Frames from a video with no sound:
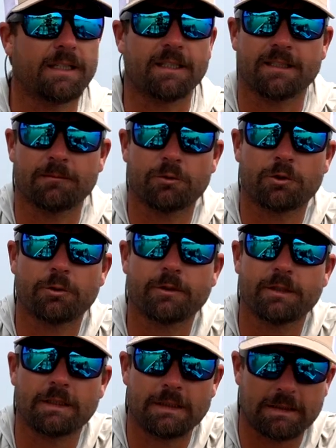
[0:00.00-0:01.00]
Hey guys, I'm Drew
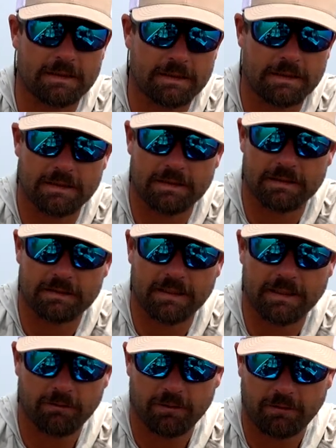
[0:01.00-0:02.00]
Cook, and uh,
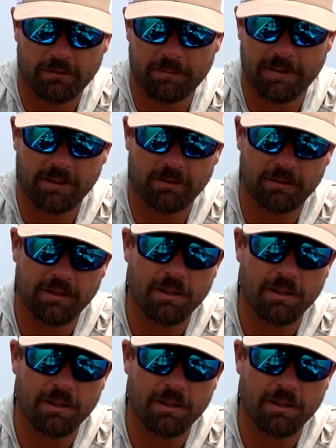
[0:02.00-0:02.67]
today I want to talk about